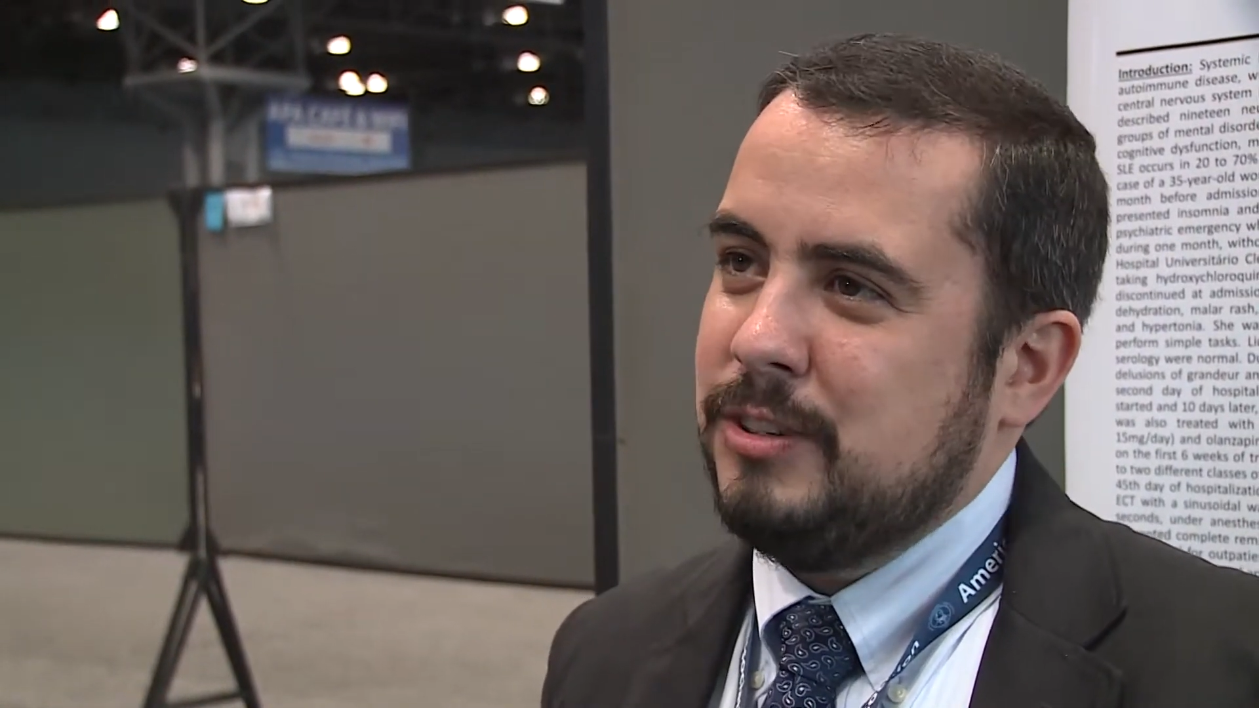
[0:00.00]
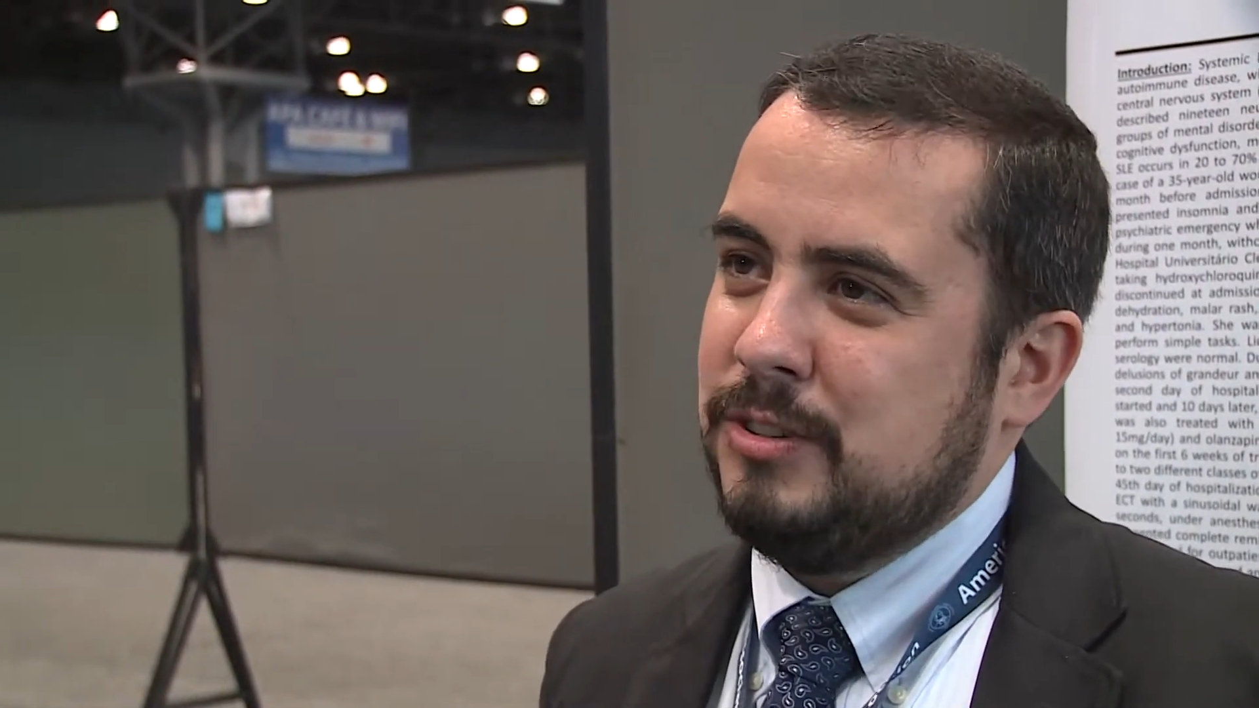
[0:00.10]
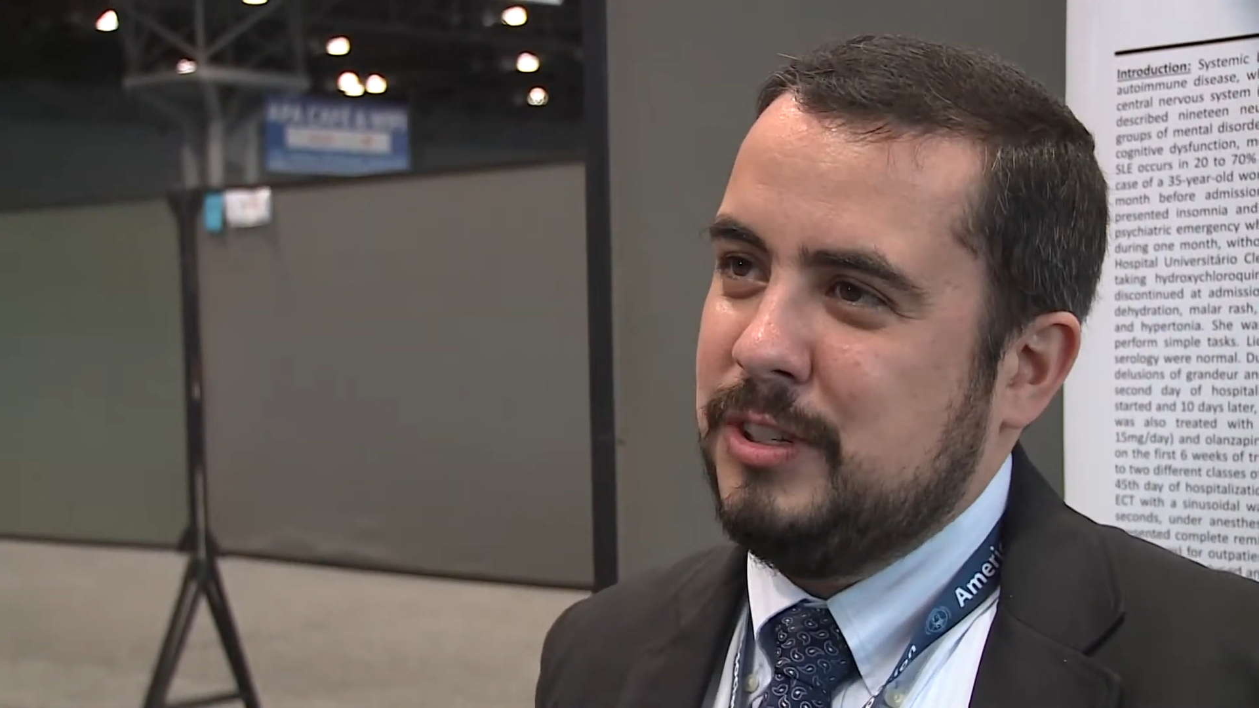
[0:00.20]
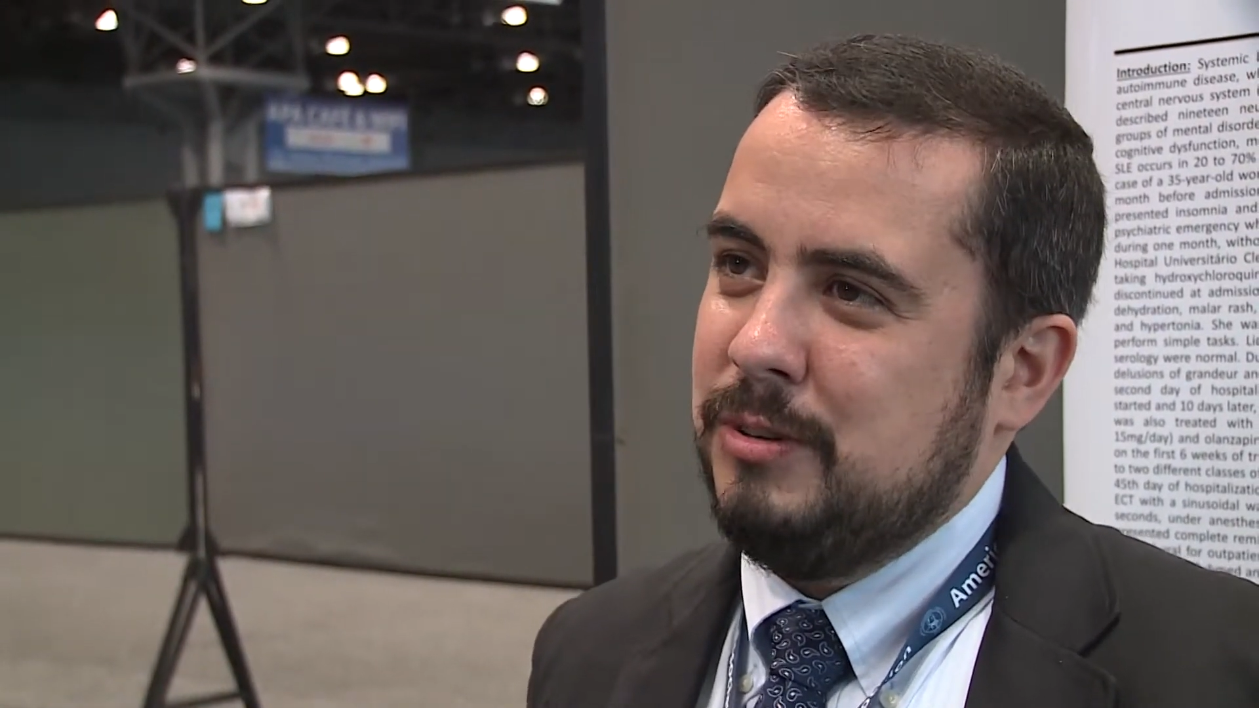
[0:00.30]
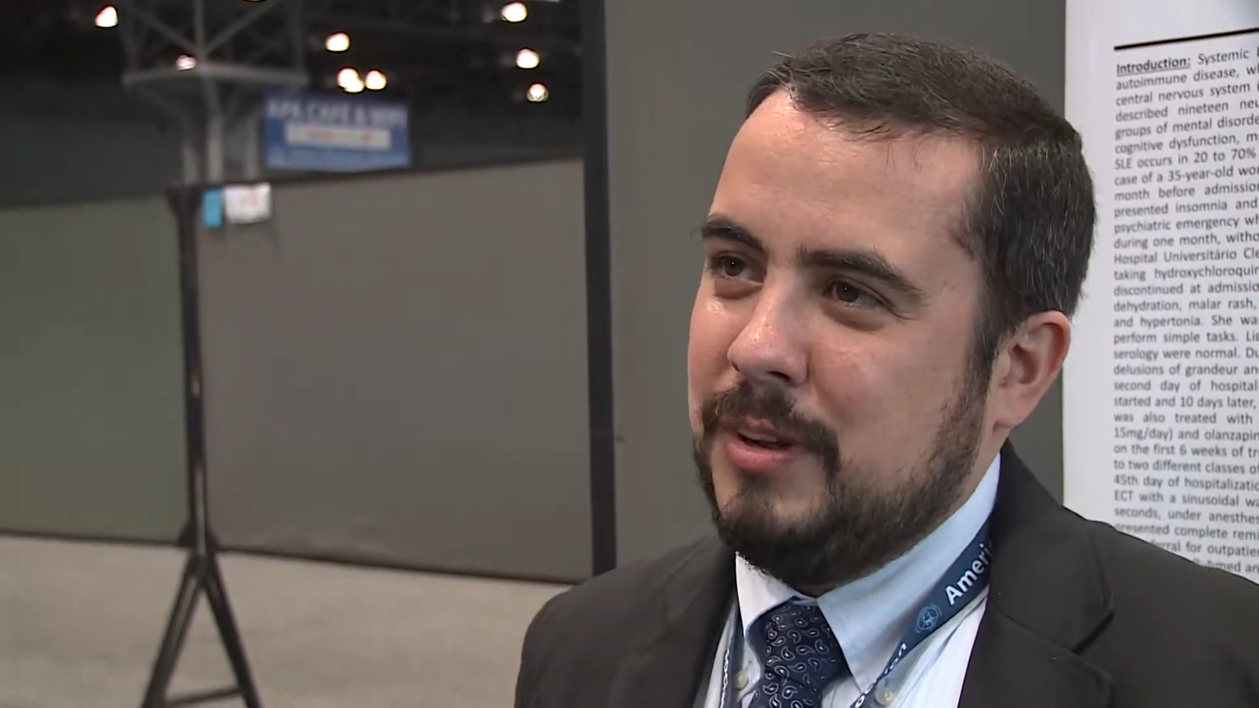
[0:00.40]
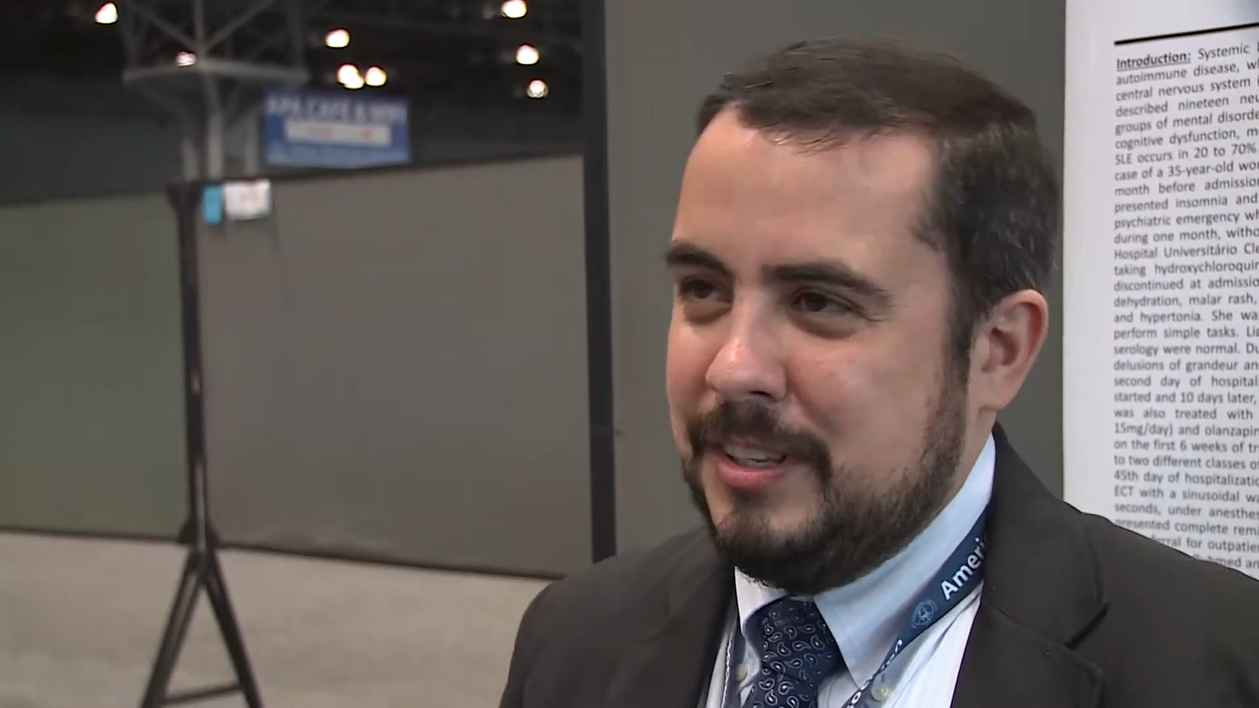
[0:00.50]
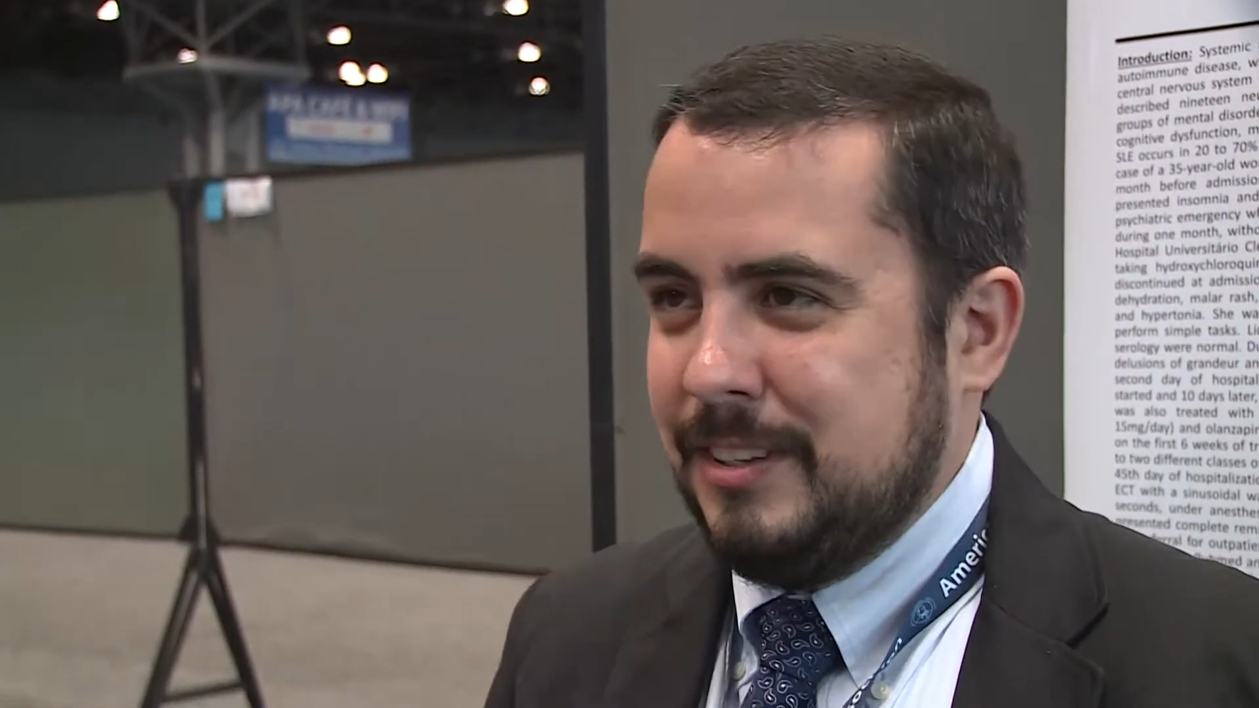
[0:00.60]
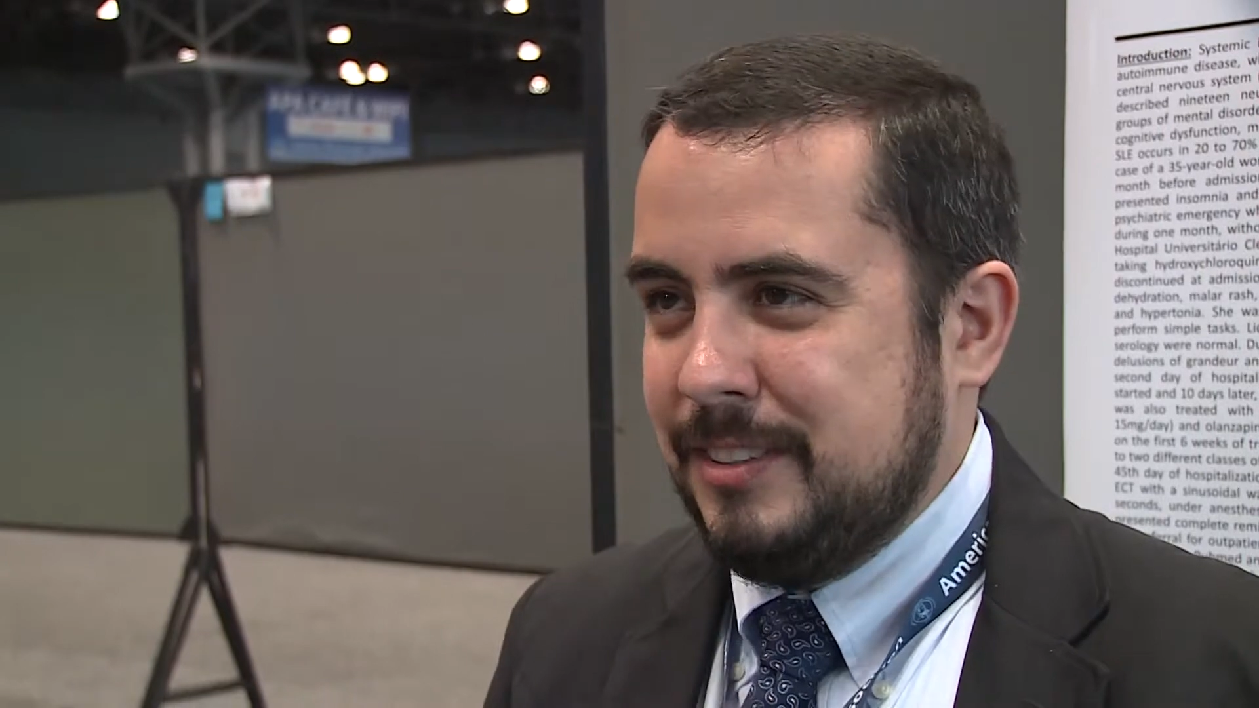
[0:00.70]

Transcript: to see what